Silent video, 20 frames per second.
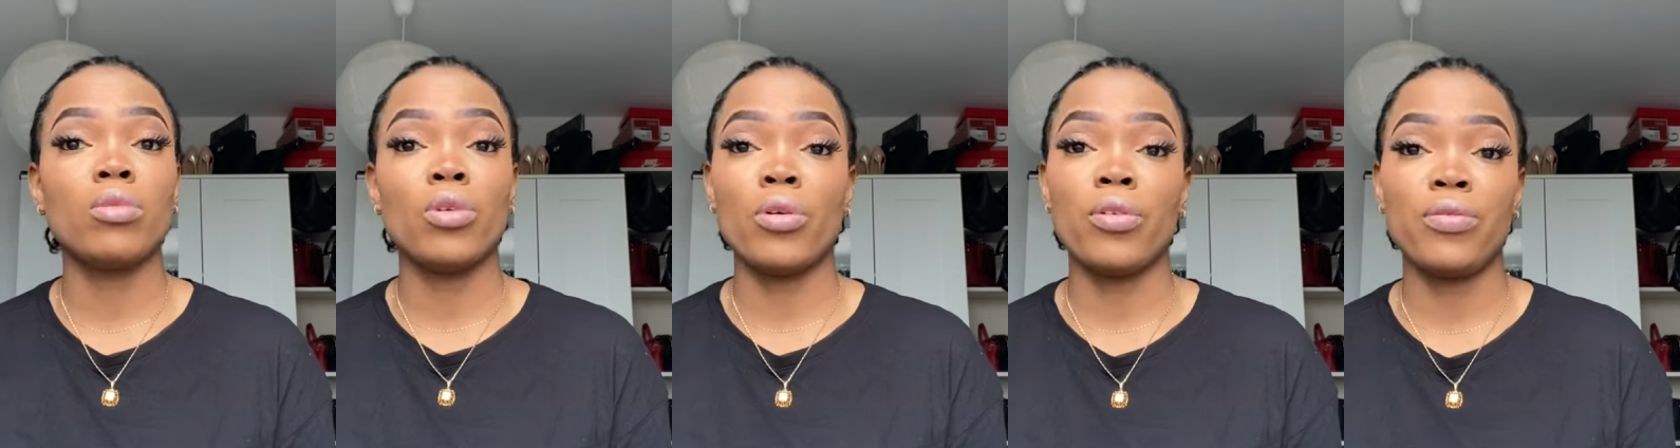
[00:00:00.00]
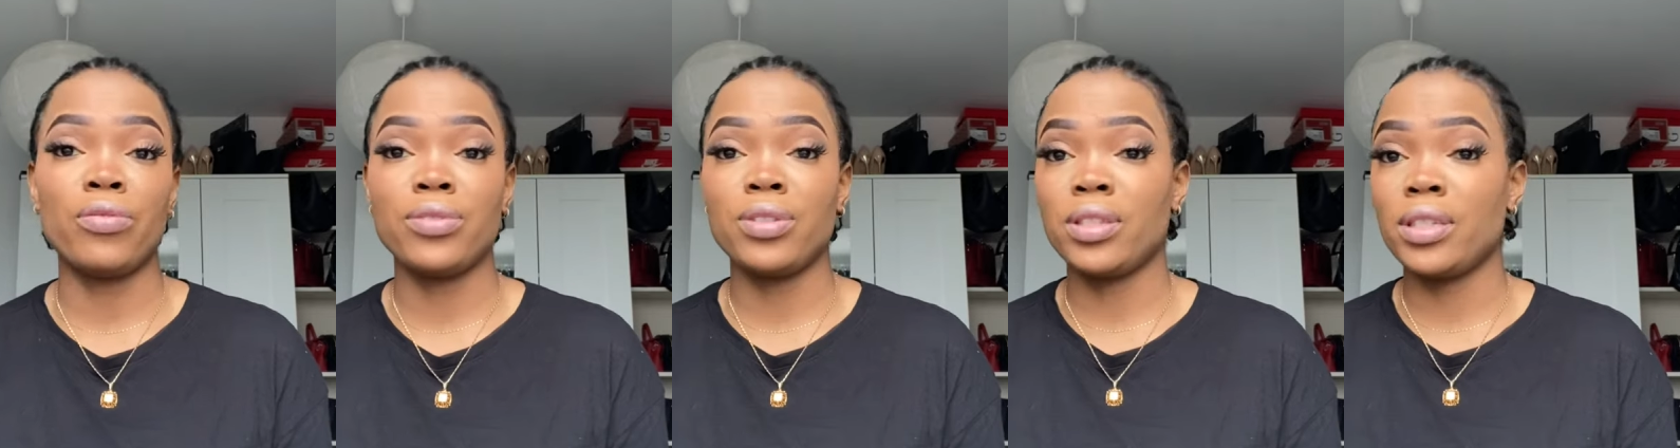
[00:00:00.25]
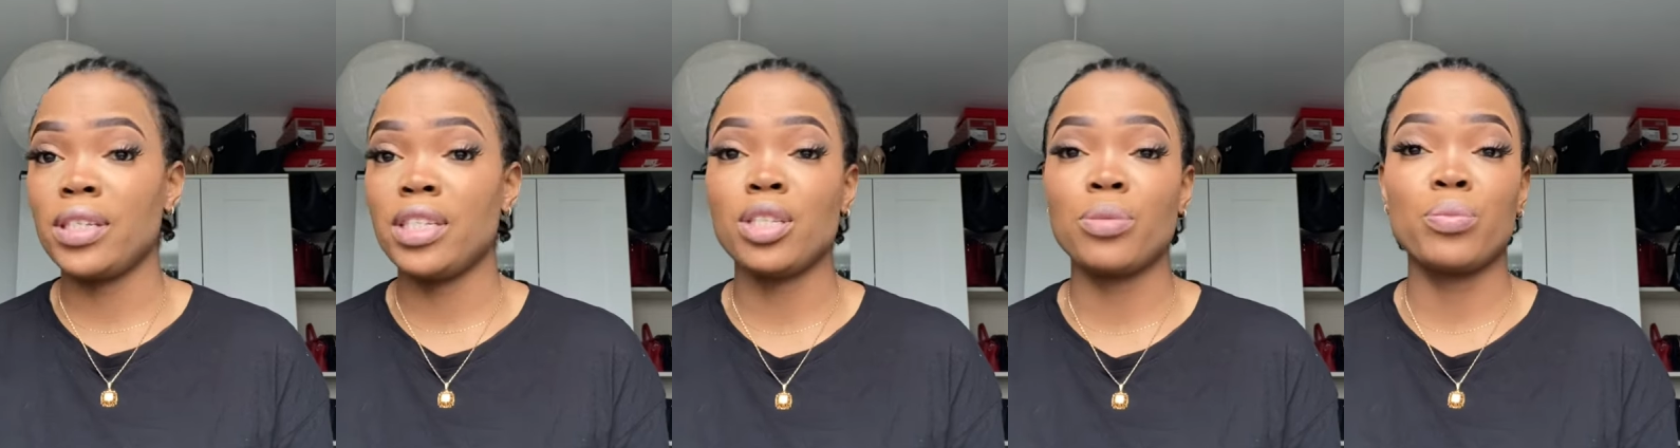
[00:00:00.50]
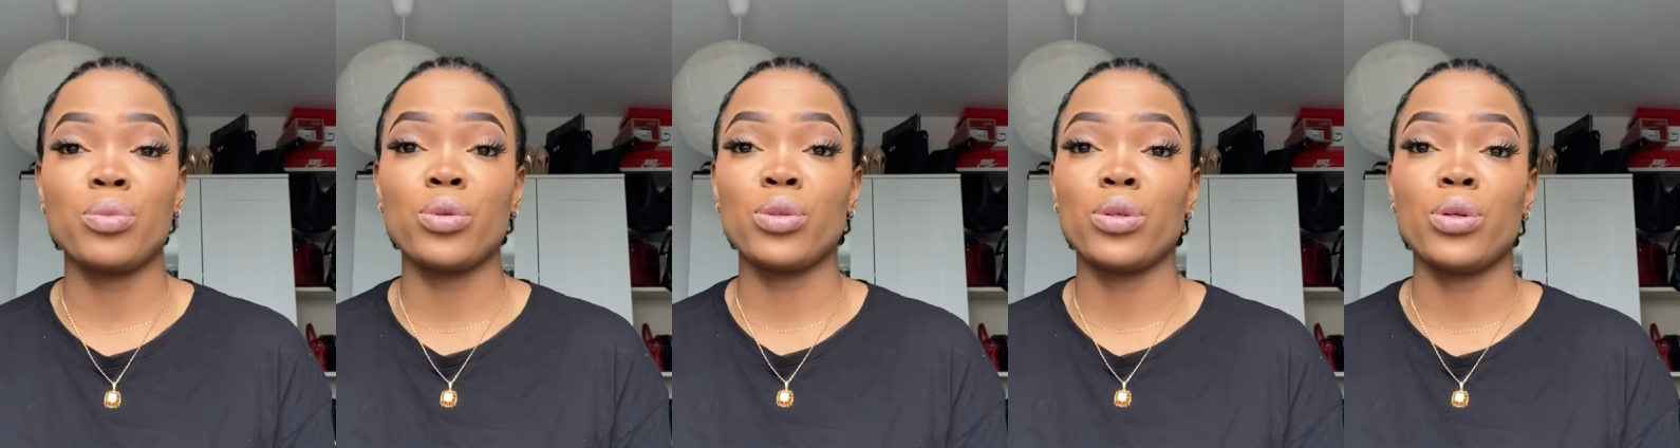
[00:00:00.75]
of
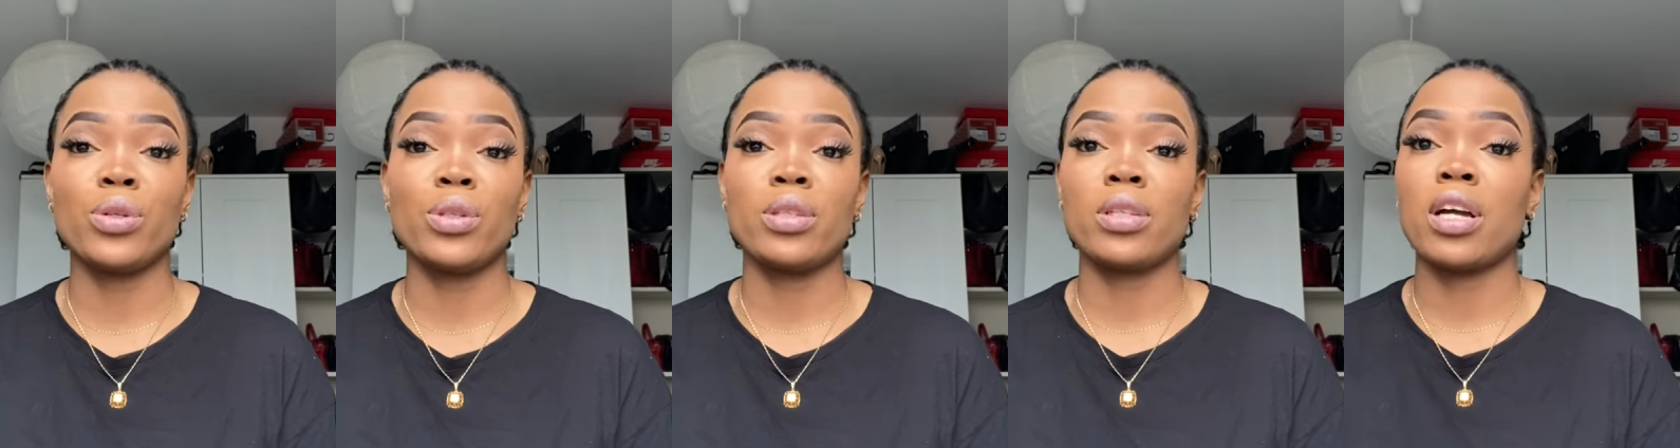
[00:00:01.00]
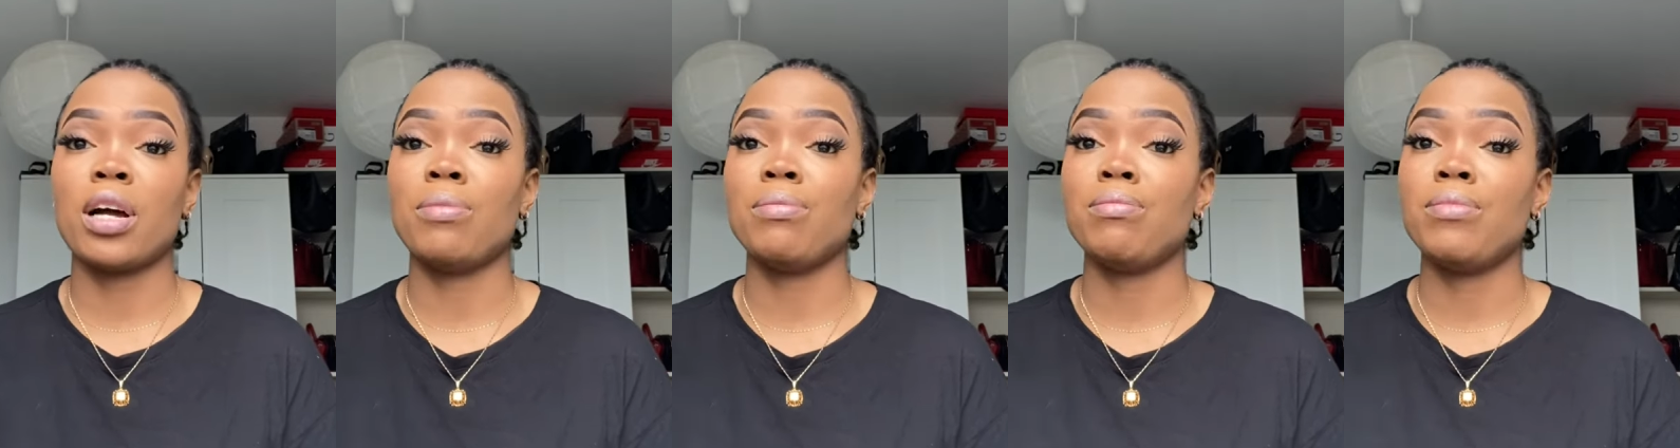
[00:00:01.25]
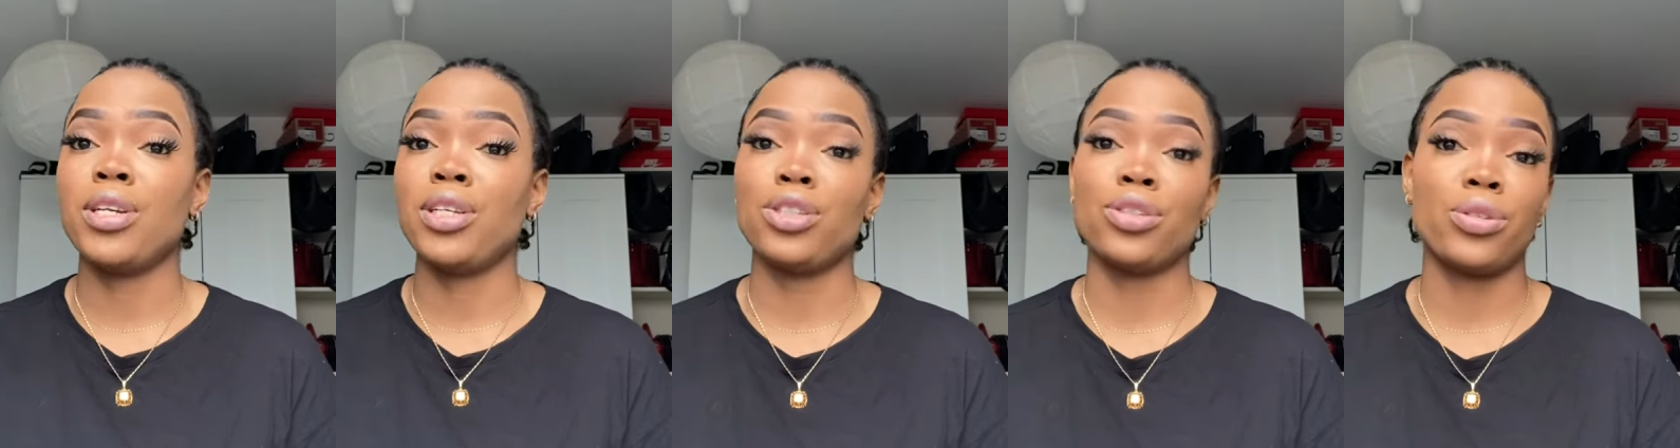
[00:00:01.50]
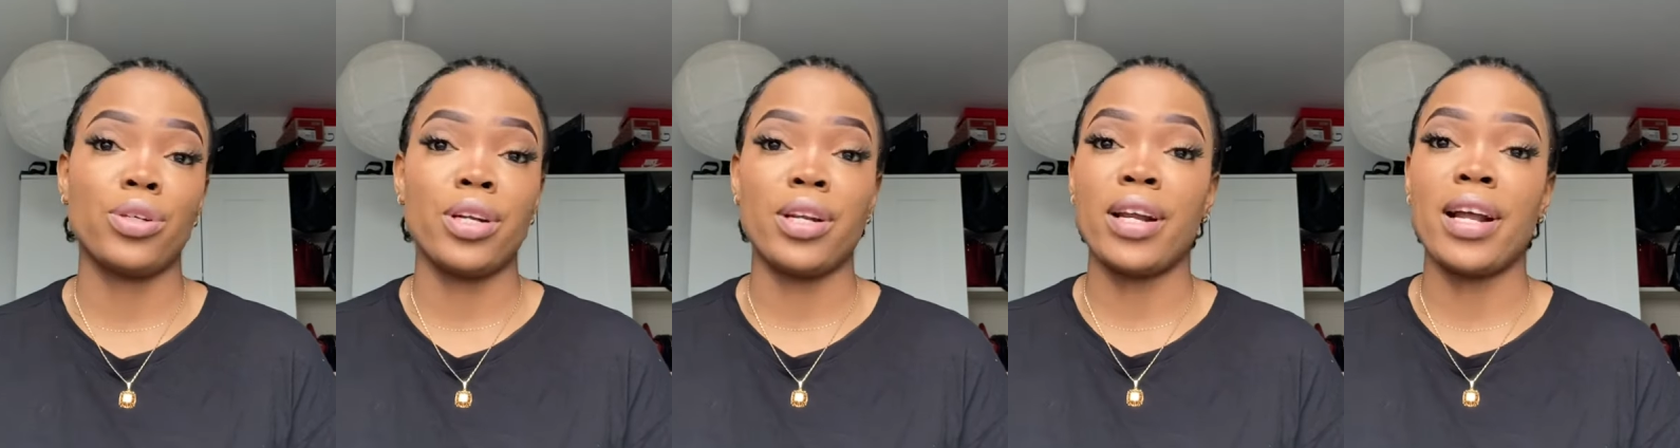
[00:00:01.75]
these products I'm
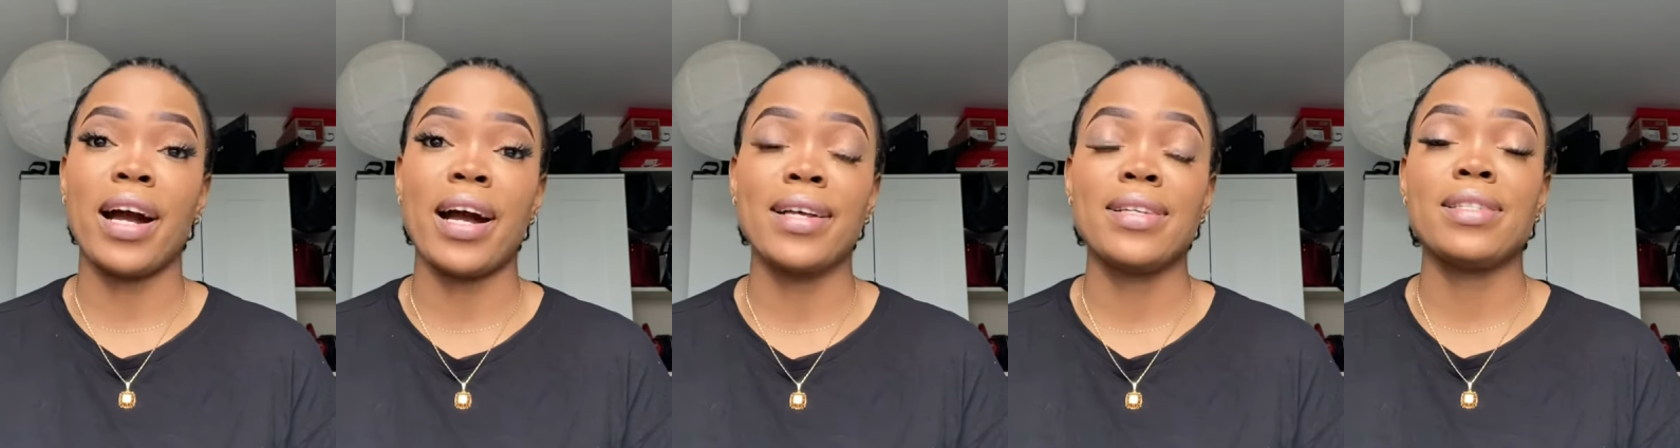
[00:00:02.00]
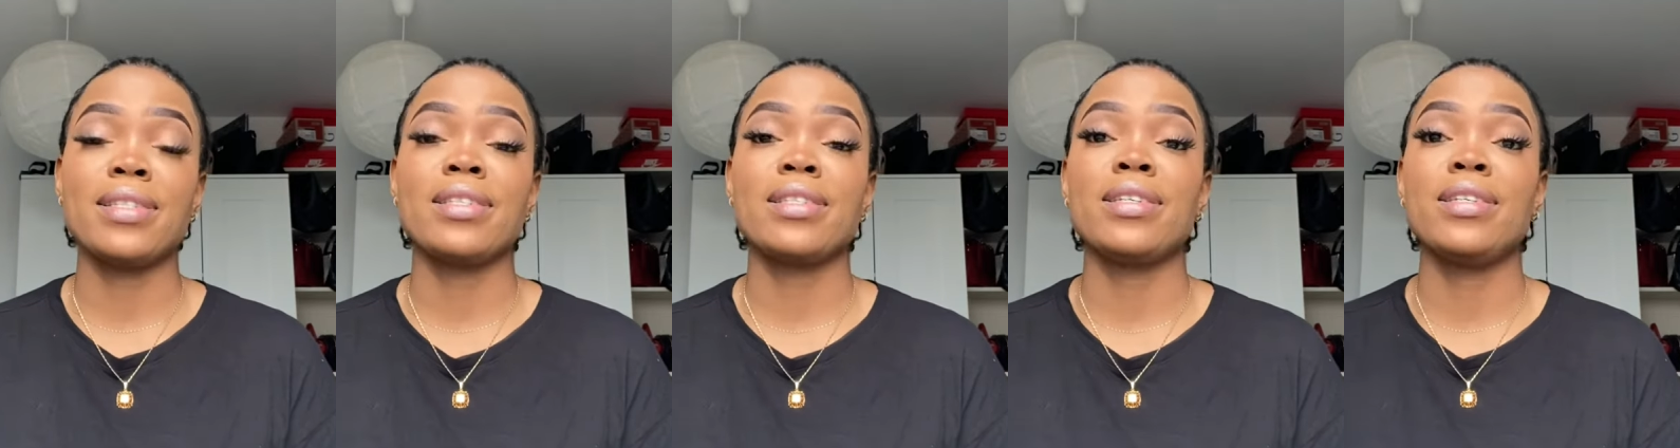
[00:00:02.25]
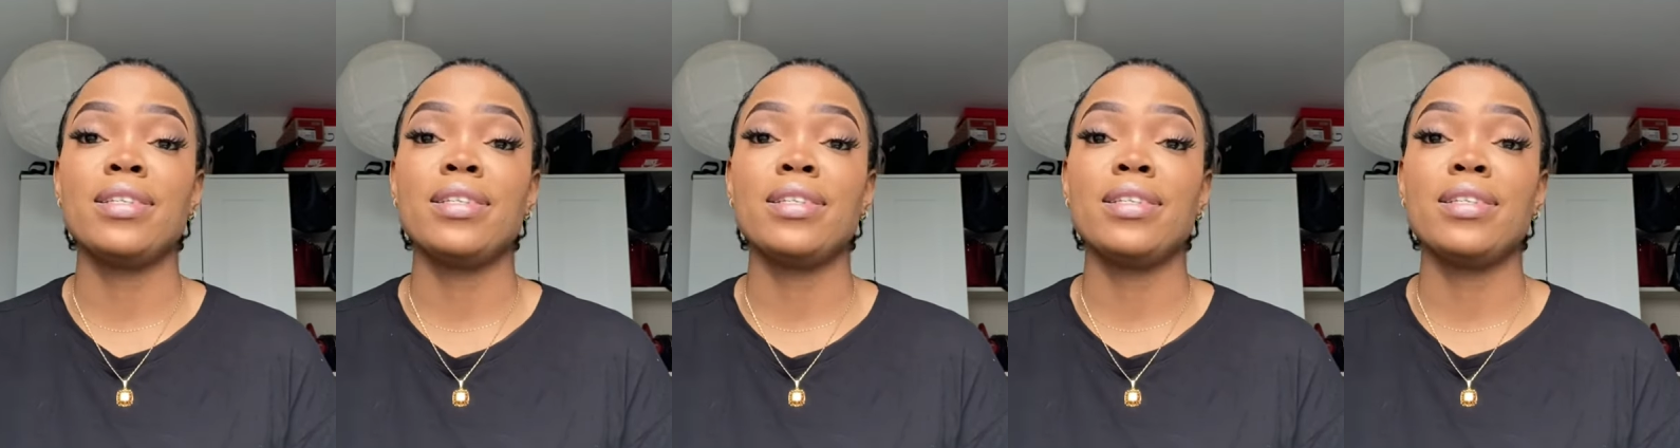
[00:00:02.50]
mentioning, guys.